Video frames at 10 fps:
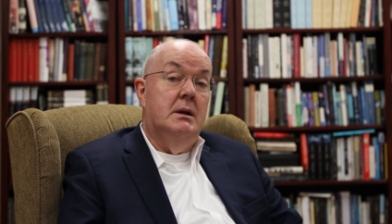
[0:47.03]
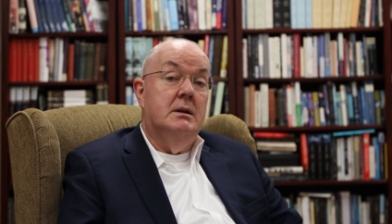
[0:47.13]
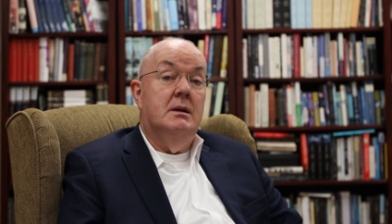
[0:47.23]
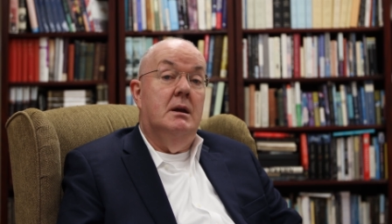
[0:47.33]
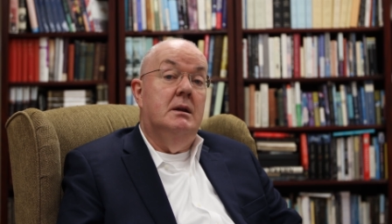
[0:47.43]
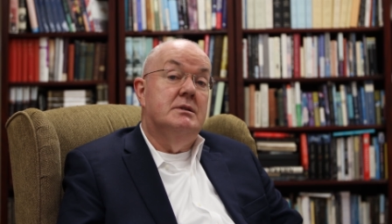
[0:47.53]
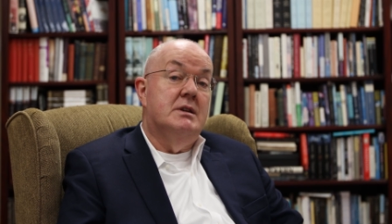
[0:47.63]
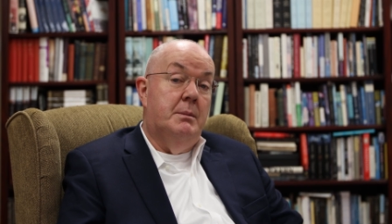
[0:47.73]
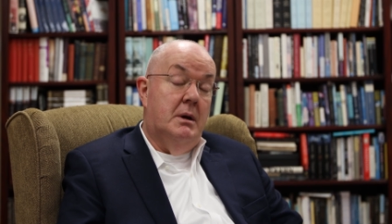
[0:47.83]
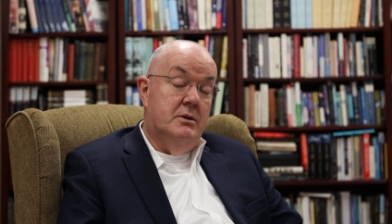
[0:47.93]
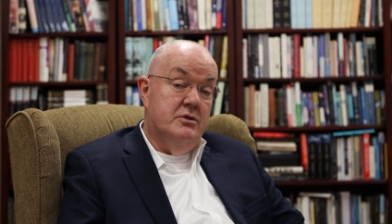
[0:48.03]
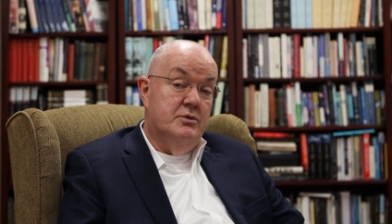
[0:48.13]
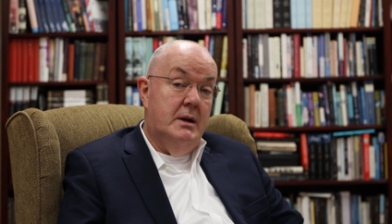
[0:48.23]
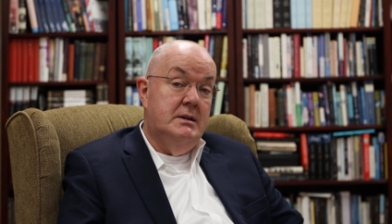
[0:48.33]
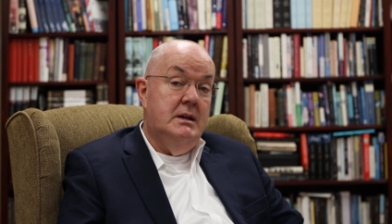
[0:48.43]
And in Psalm
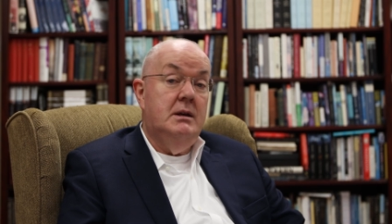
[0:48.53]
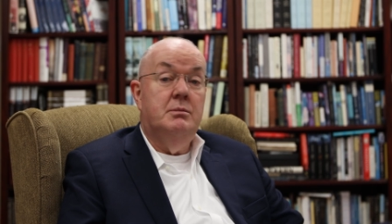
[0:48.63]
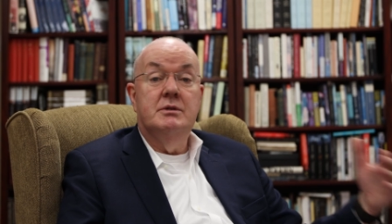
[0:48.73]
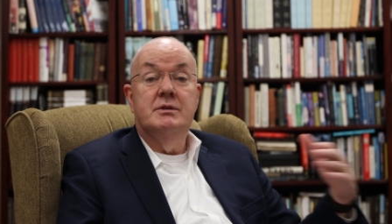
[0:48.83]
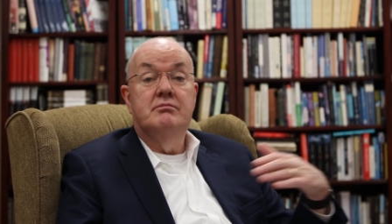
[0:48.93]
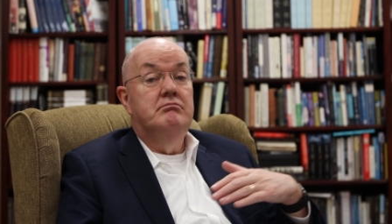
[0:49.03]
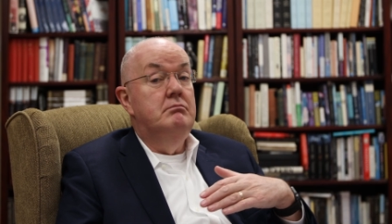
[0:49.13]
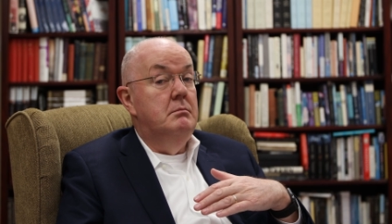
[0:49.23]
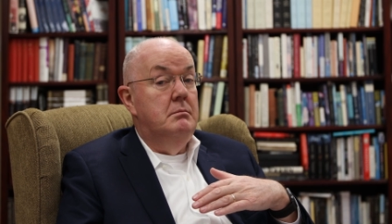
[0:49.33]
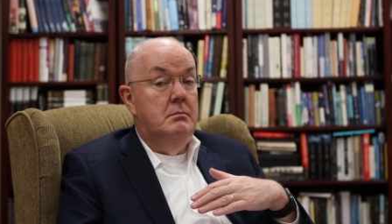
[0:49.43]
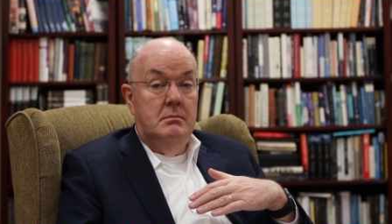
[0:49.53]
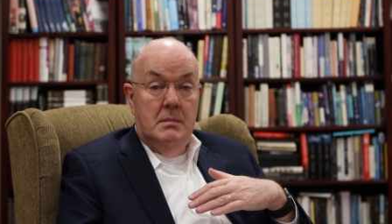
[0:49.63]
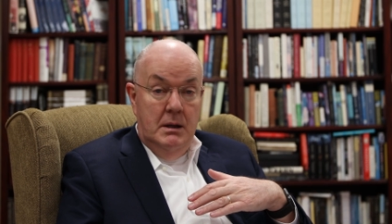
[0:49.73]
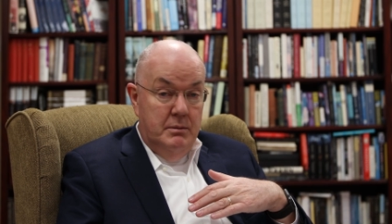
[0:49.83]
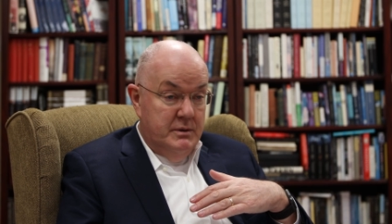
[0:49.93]
120, he was
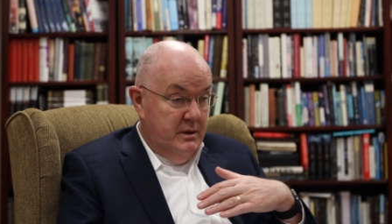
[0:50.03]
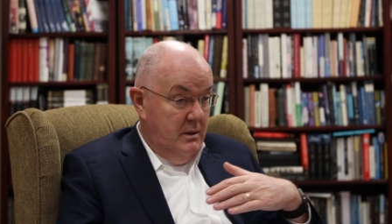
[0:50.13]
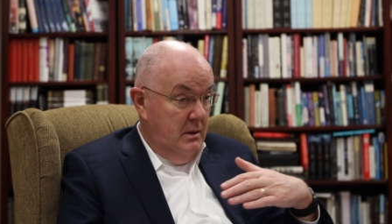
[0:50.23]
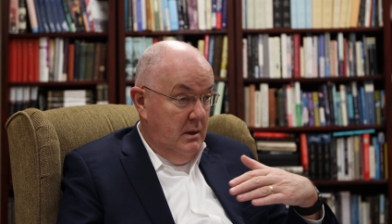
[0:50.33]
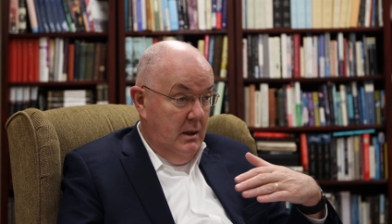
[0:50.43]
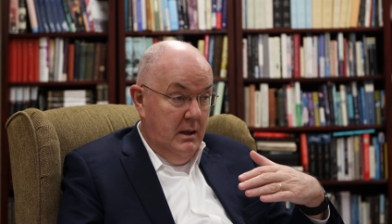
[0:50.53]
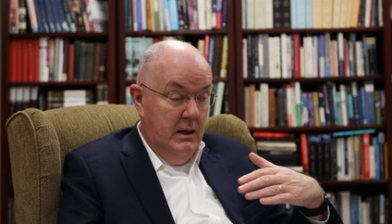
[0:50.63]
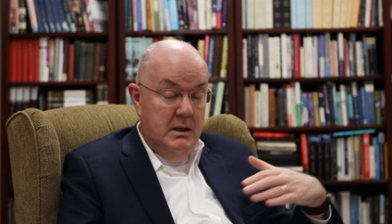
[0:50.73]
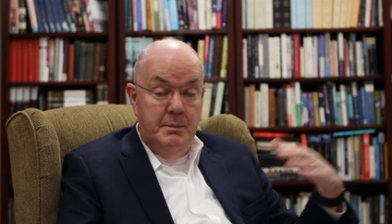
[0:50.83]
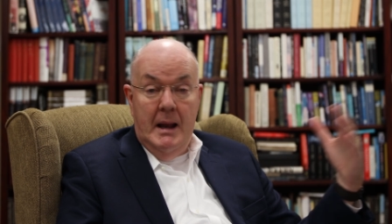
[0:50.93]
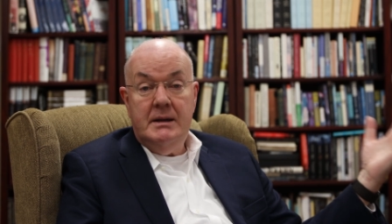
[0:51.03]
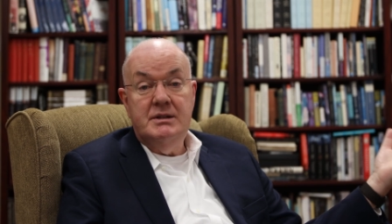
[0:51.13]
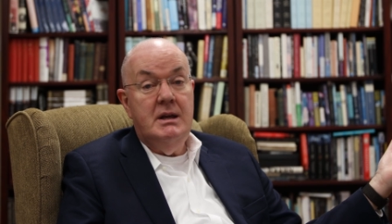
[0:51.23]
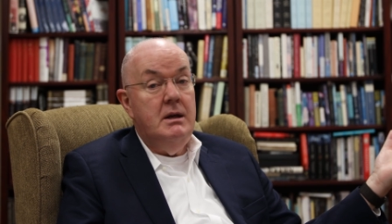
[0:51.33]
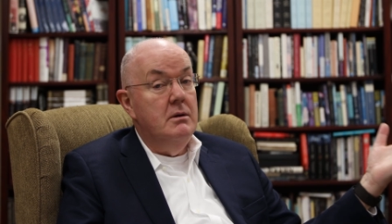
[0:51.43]
in the Black
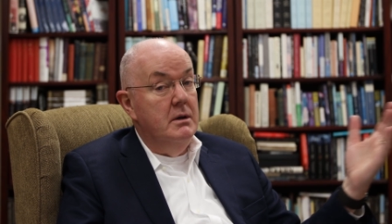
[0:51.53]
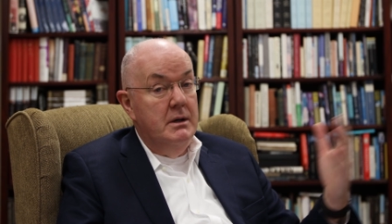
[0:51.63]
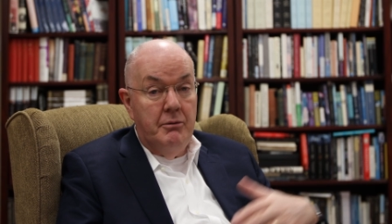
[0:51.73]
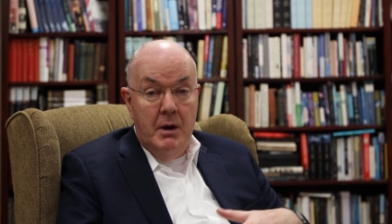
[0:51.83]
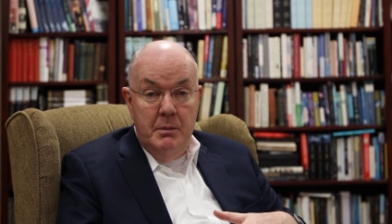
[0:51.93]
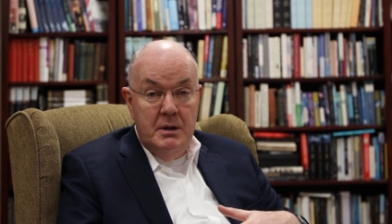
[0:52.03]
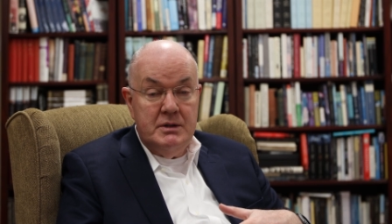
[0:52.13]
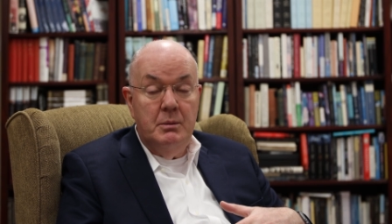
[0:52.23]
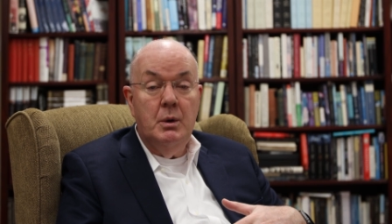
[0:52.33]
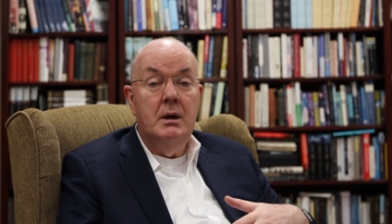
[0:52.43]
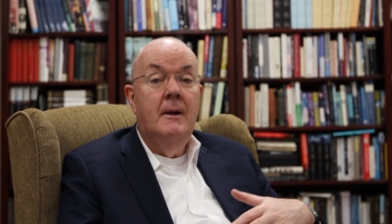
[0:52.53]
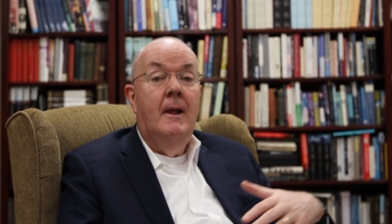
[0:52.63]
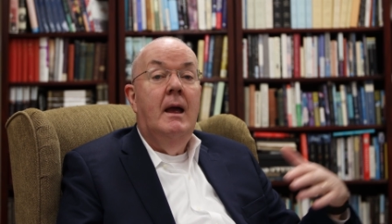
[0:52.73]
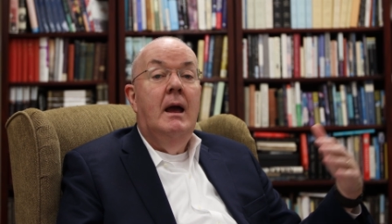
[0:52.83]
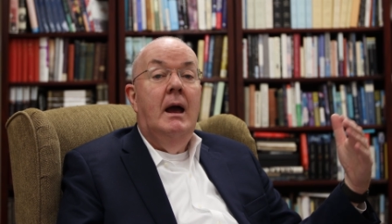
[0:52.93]
Sea or in Arabia somewhere.
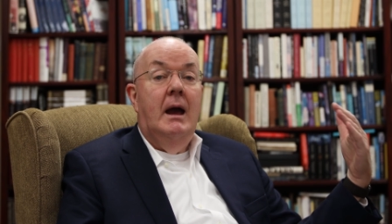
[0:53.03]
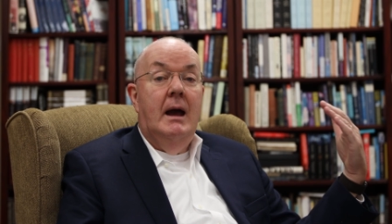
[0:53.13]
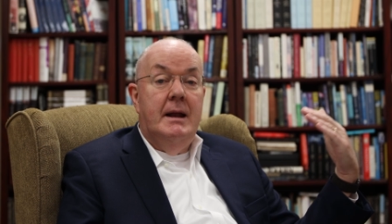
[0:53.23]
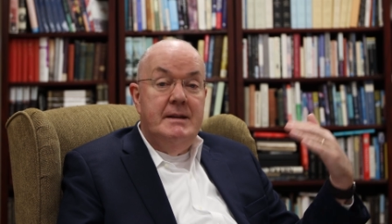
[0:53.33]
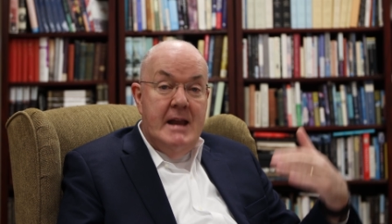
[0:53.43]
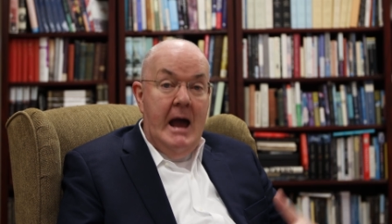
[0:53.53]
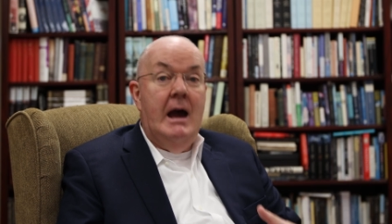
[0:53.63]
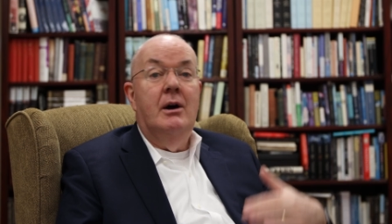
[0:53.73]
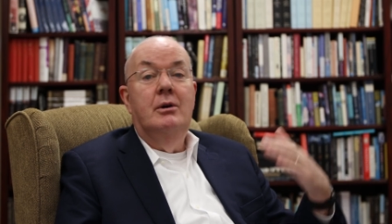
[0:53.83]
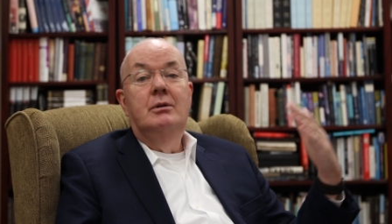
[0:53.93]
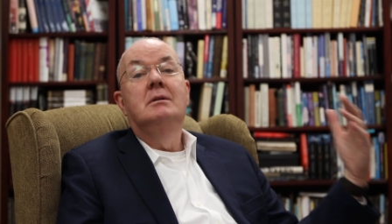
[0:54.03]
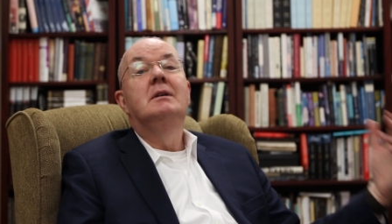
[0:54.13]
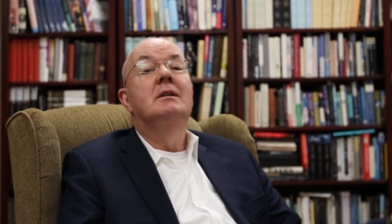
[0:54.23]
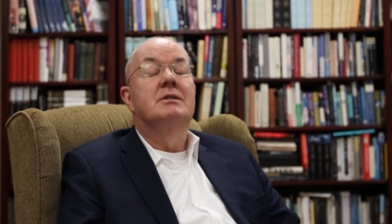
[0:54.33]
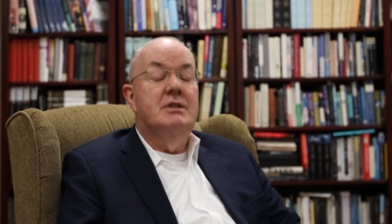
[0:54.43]
And now
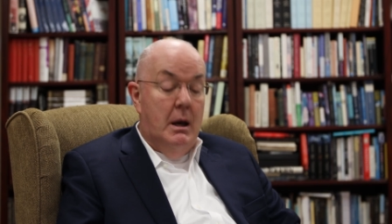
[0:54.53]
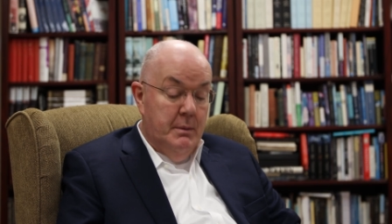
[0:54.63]
in Psalm